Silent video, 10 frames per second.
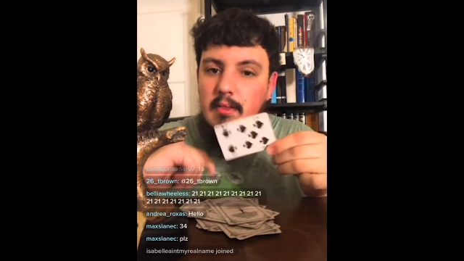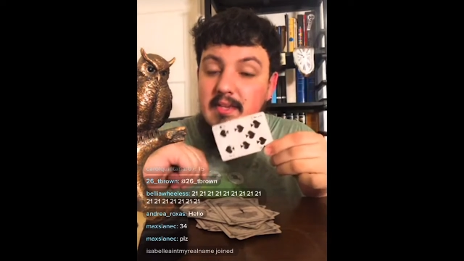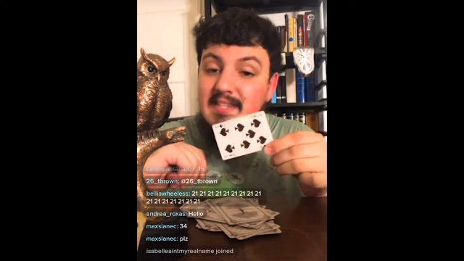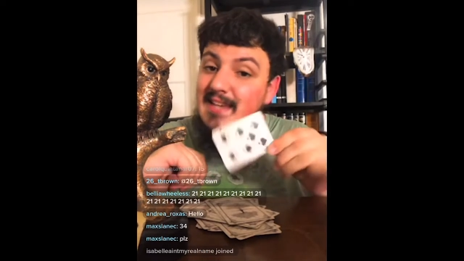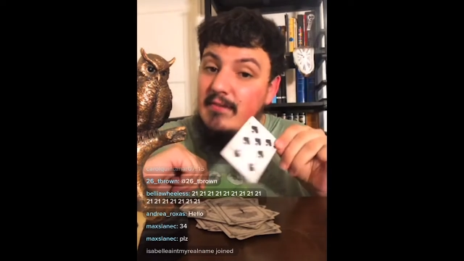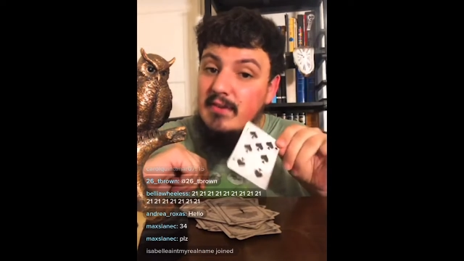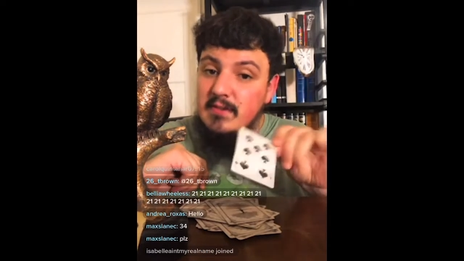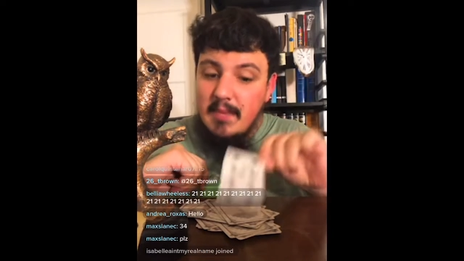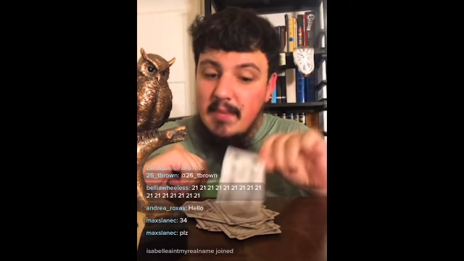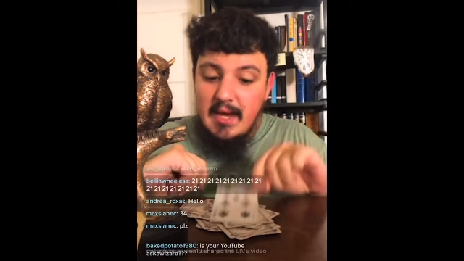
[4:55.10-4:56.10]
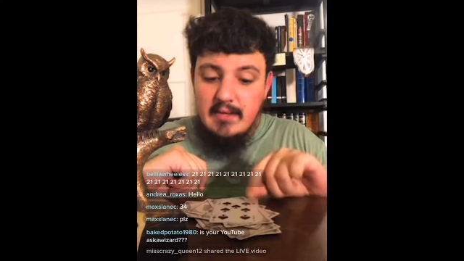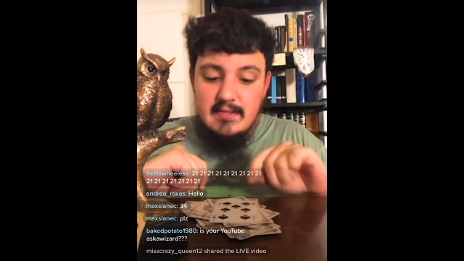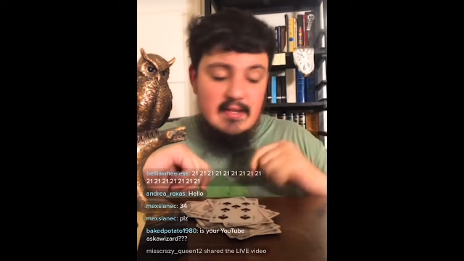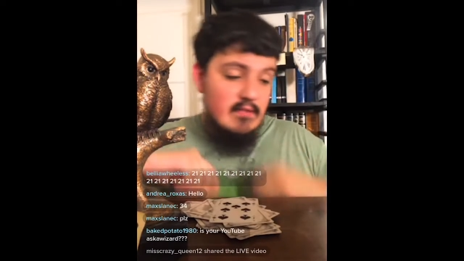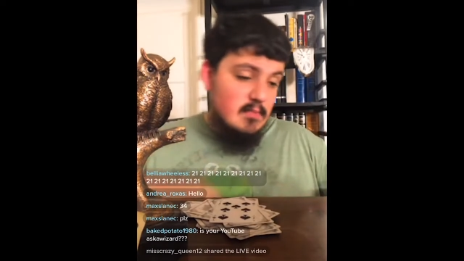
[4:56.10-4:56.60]
The 7 of Spades.
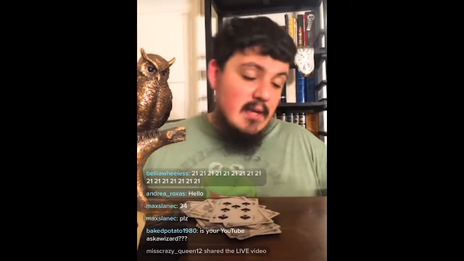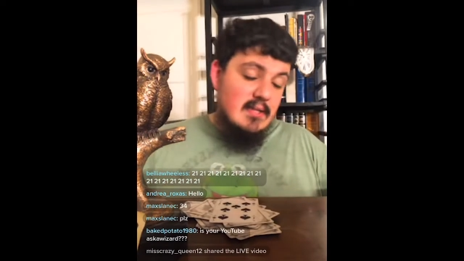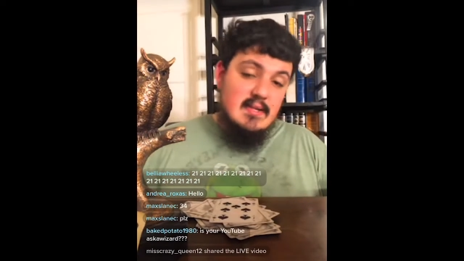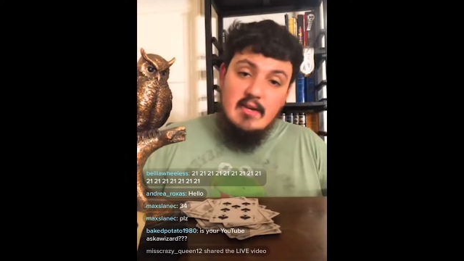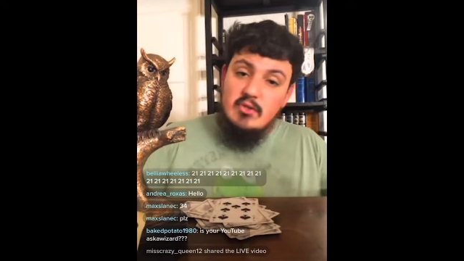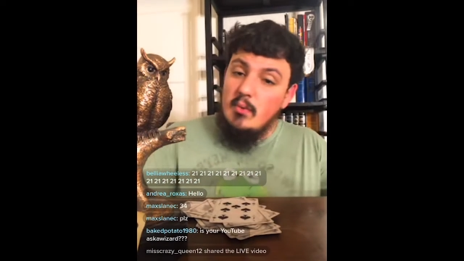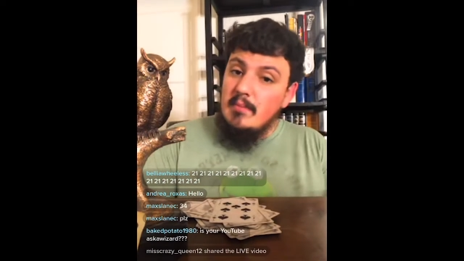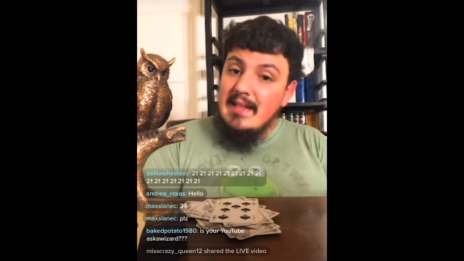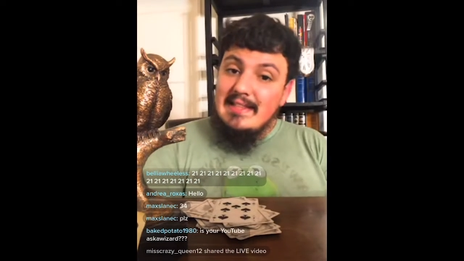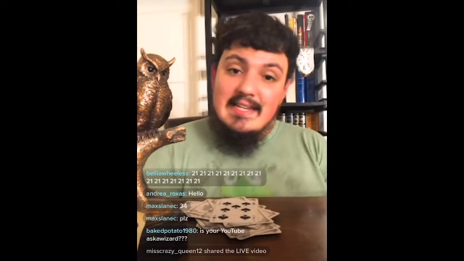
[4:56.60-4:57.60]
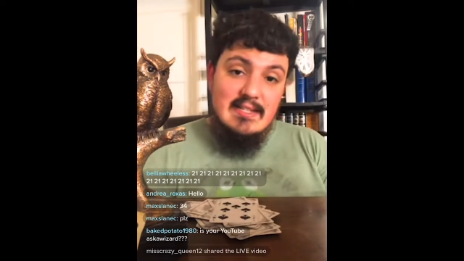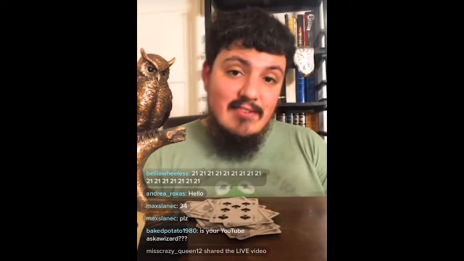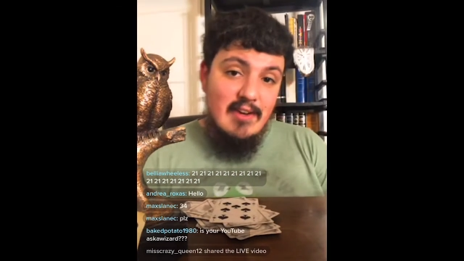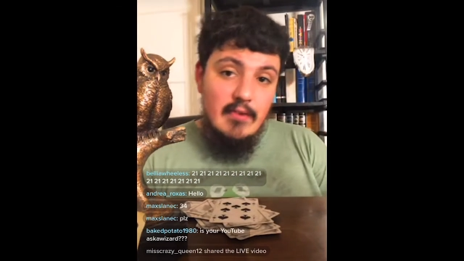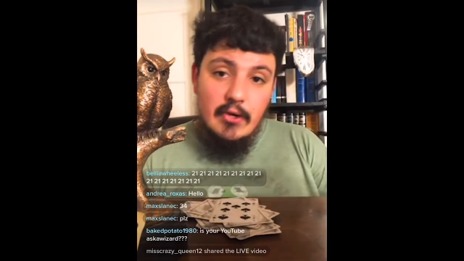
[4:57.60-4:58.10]
The 7 of Spades is actually one of my least
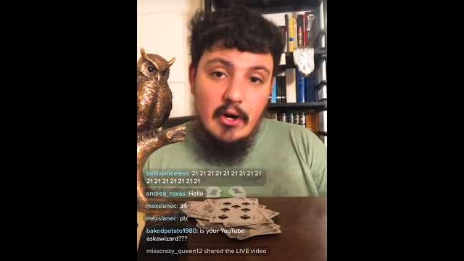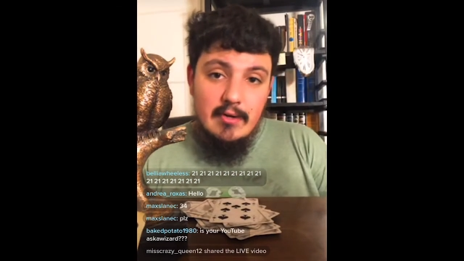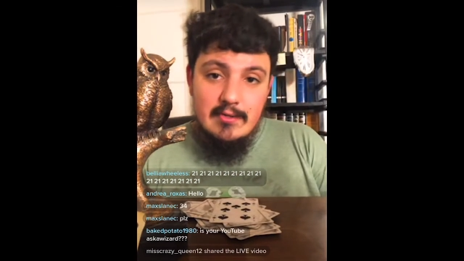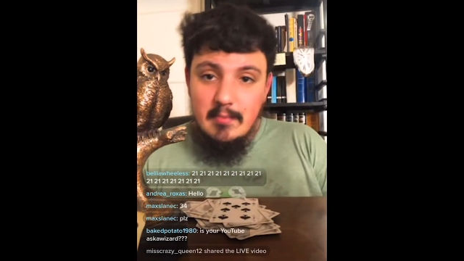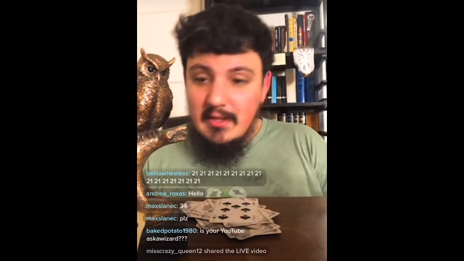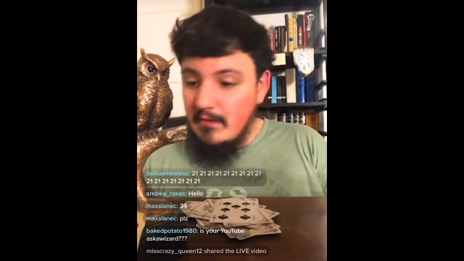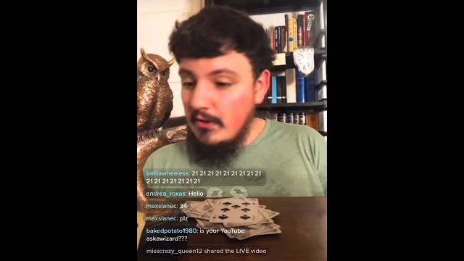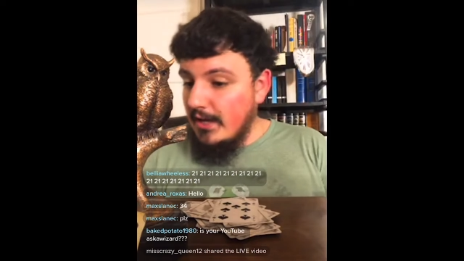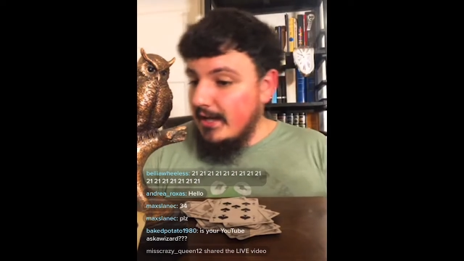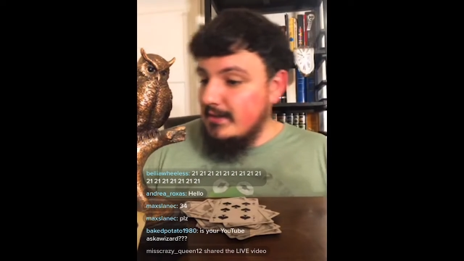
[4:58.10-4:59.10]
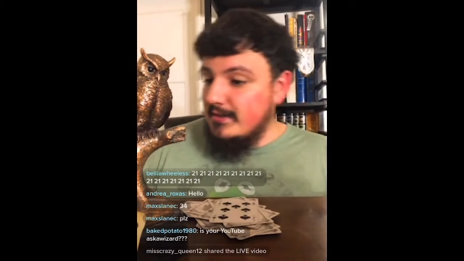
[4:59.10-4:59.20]
favorite cards, believe it or not.